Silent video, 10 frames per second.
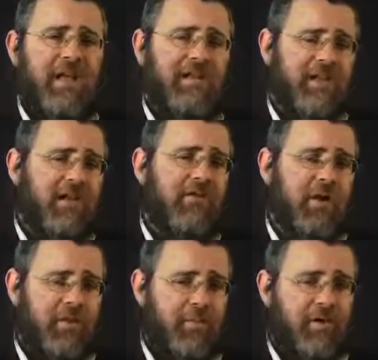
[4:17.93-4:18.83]
Later on
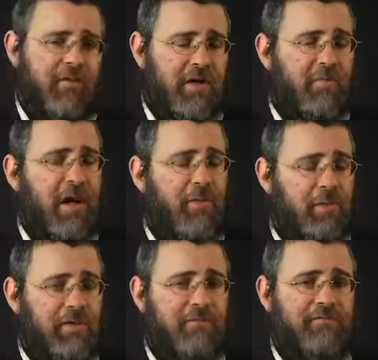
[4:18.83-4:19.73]
in the book of
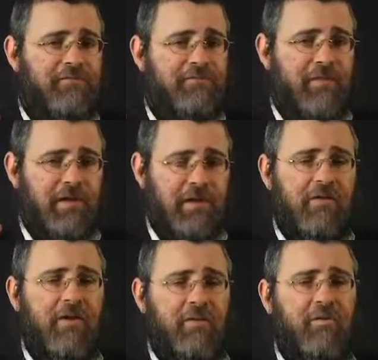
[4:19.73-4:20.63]
Chababuk, and later
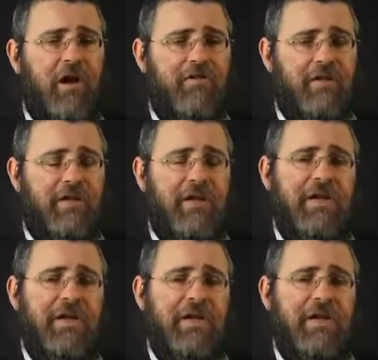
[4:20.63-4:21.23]
on in the prophet,